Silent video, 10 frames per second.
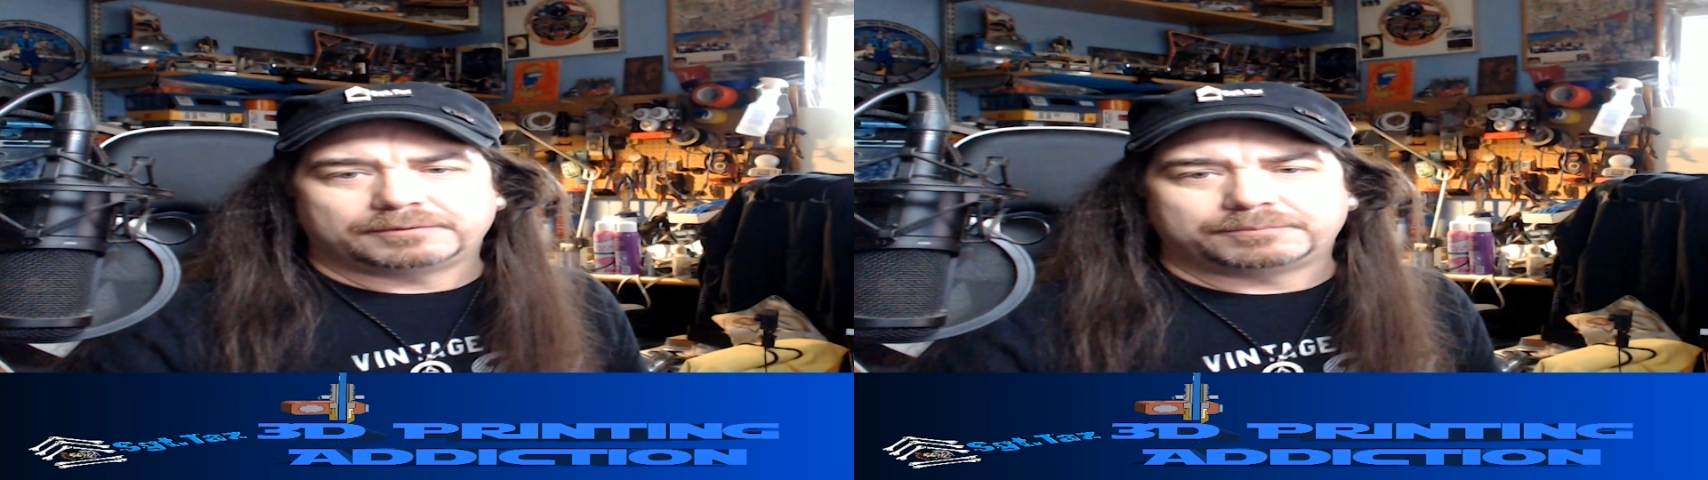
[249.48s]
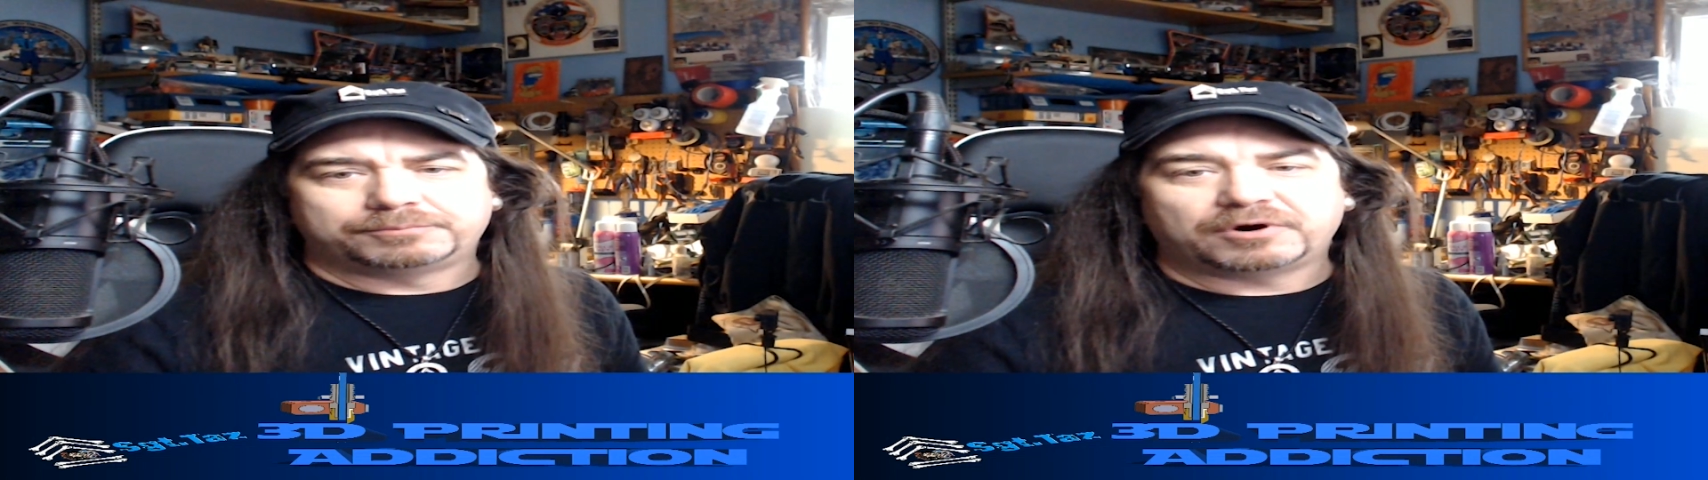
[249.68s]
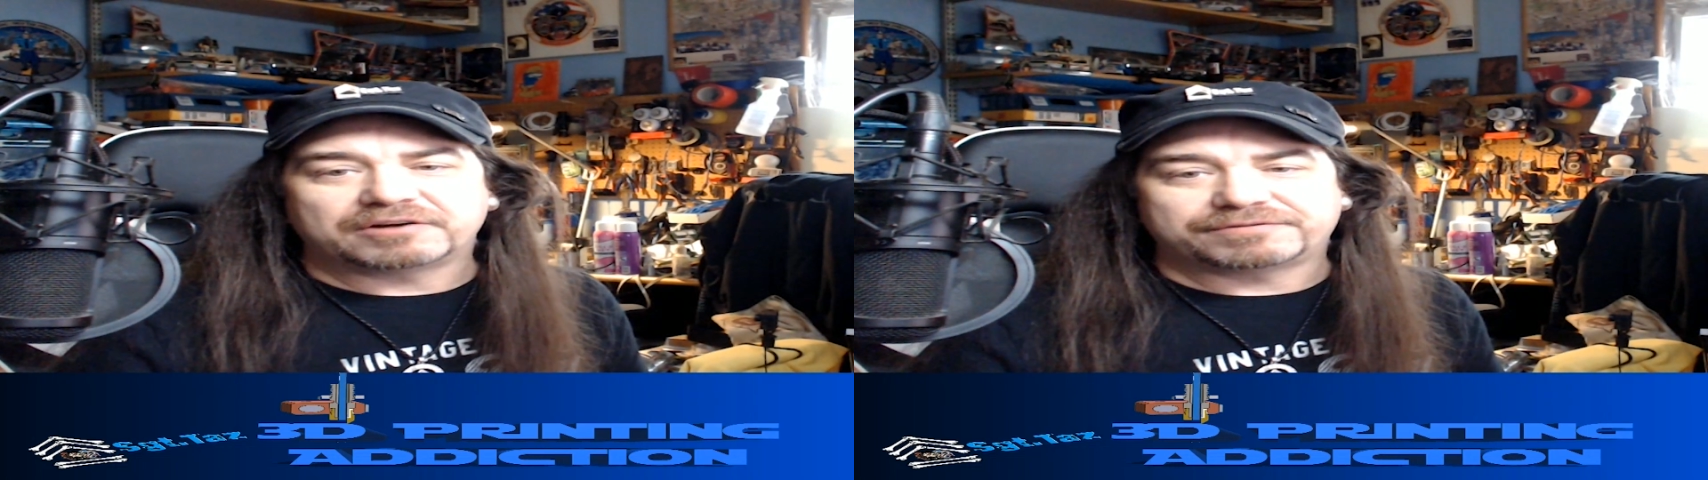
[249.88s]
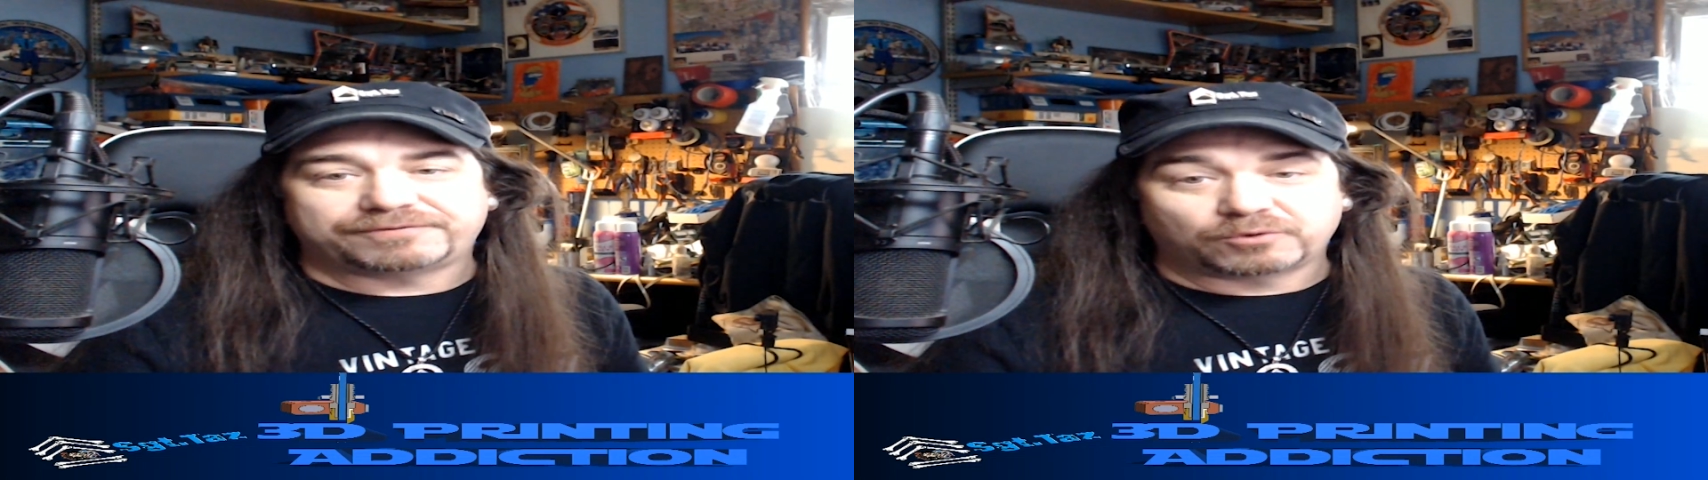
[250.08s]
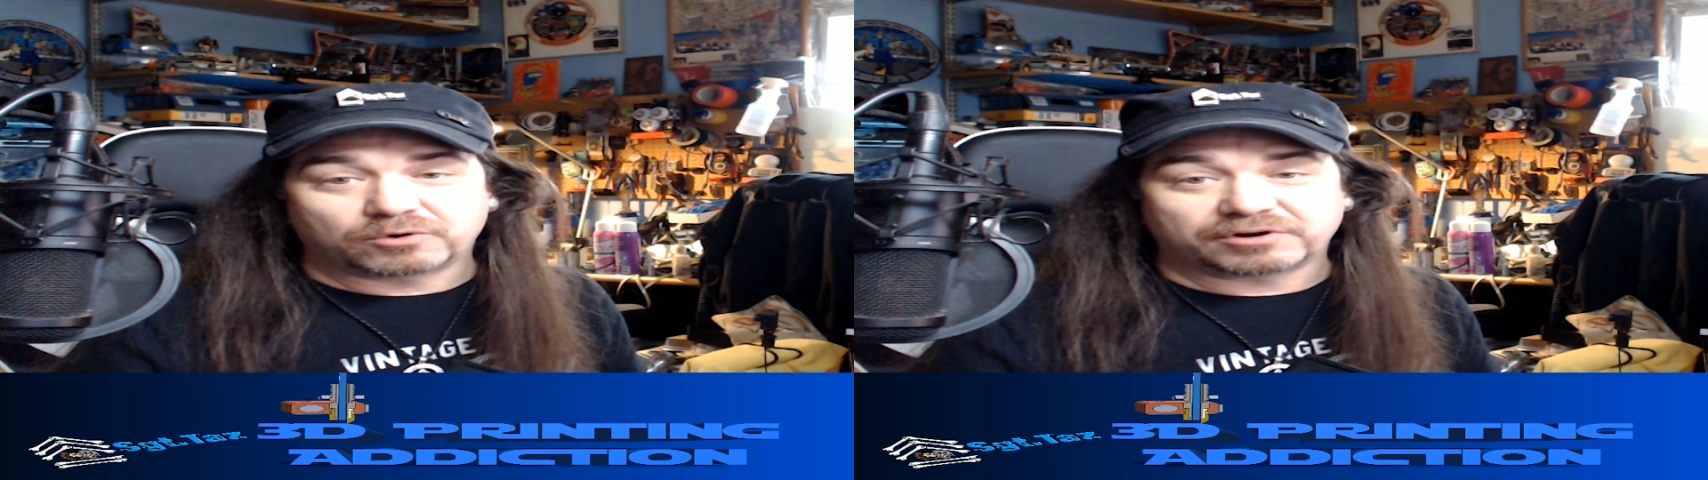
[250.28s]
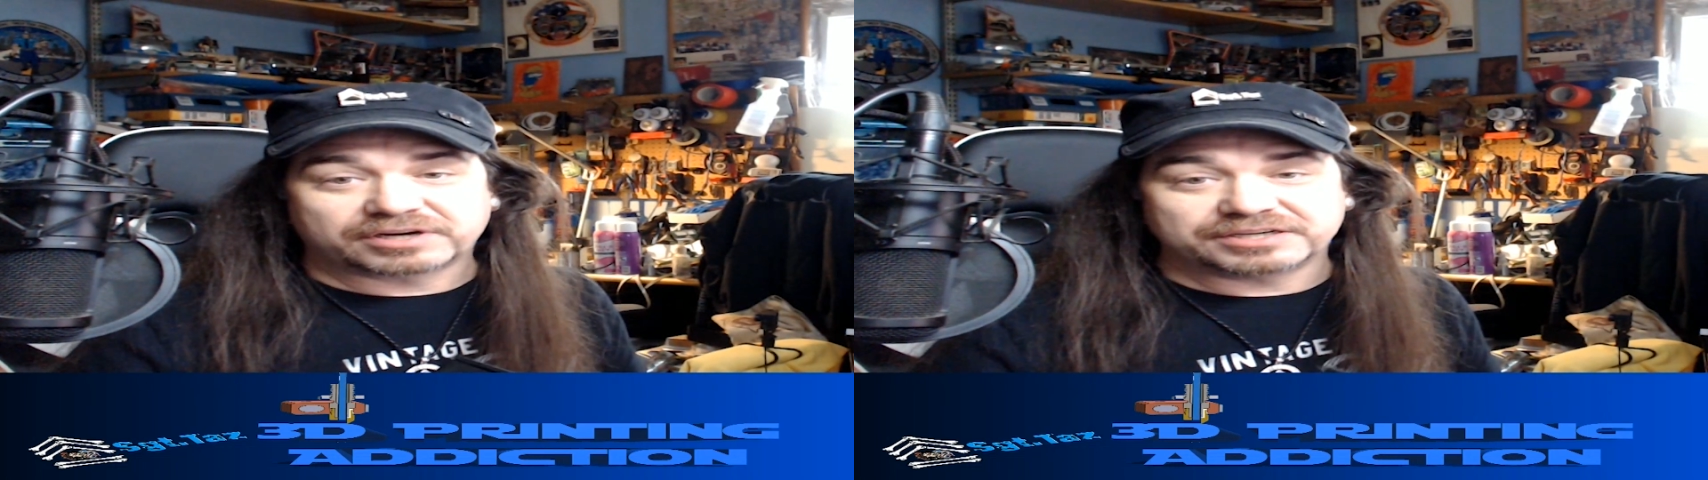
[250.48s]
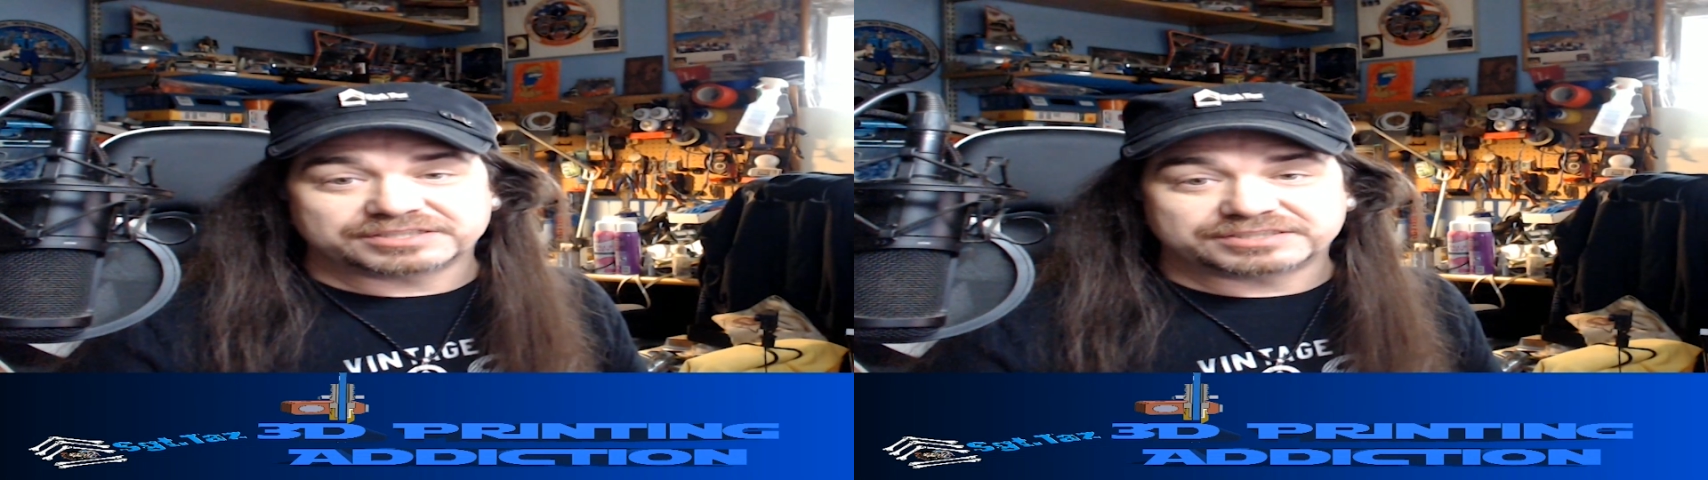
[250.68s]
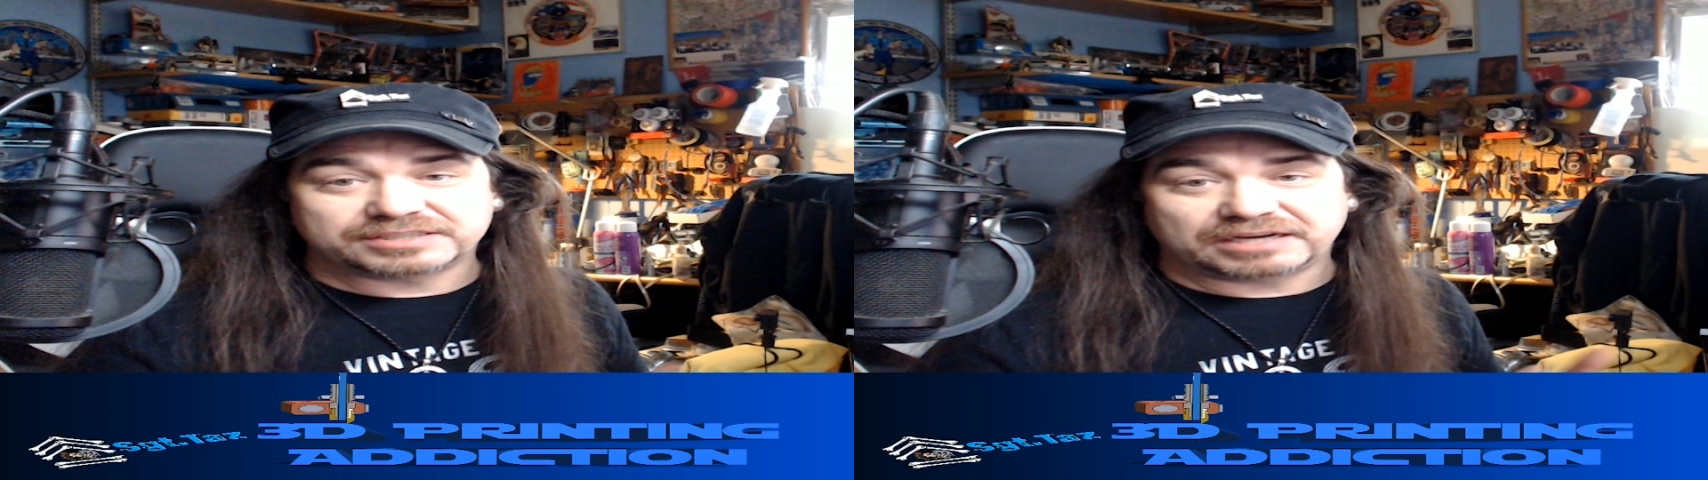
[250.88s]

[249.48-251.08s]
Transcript: bought four because